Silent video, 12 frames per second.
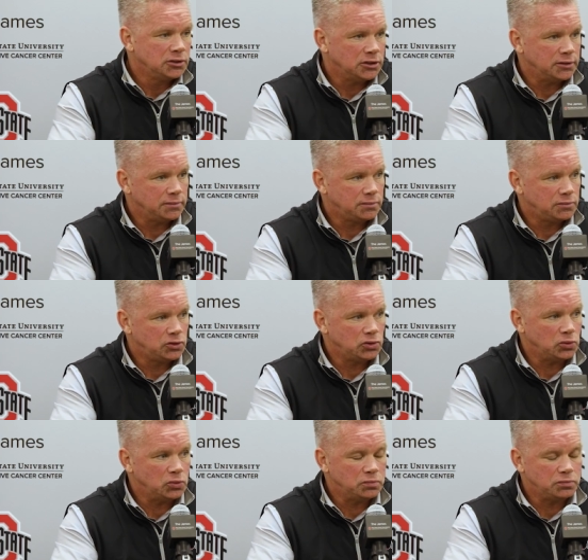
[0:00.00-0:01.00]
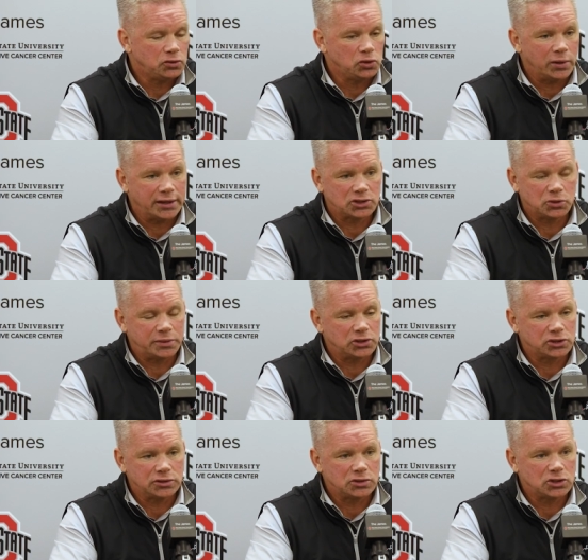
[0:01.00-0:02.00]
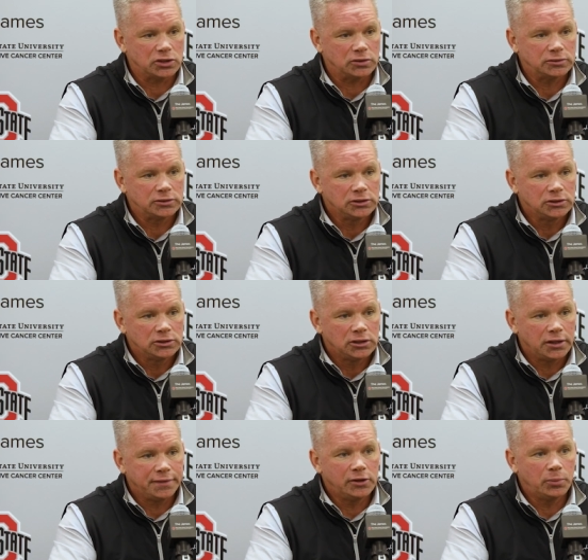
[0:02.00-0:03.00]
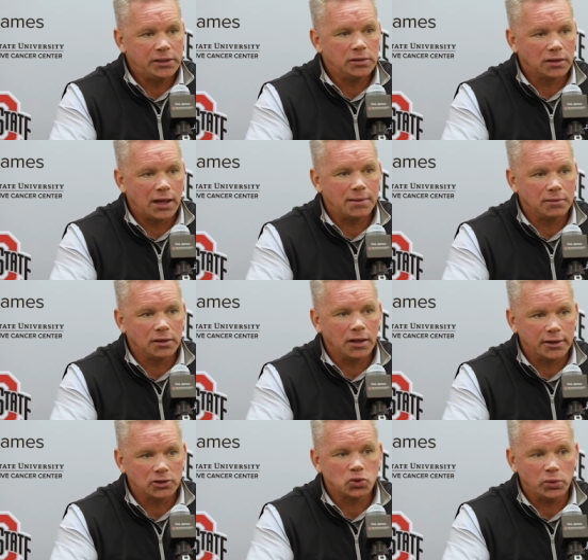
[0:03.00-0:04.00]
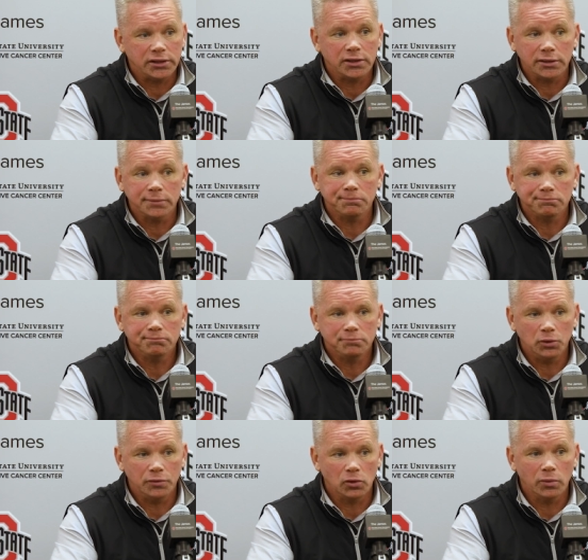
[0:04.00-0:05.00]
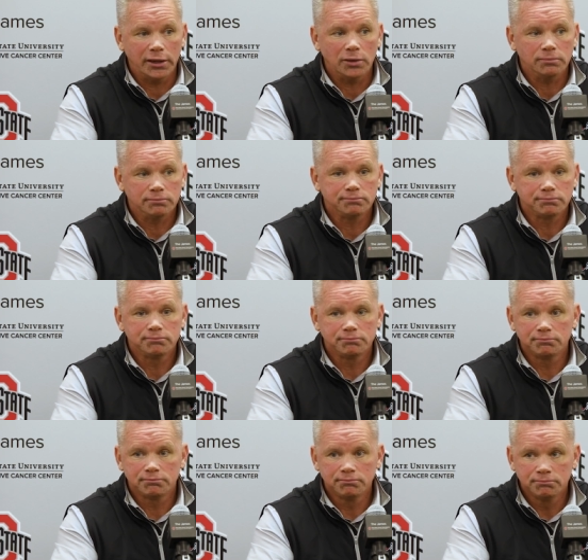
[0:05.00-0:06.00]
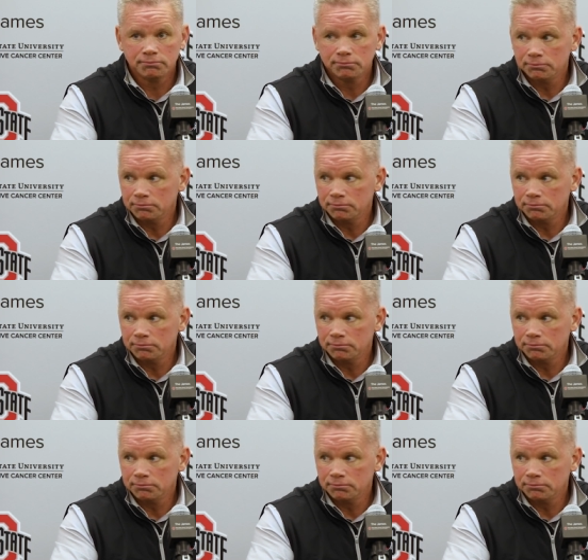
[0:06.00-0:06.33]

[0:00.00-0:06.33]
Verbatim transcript: uh, two two exhibitions, so uh, there'll be a lot a lot of tweaking and moving around. A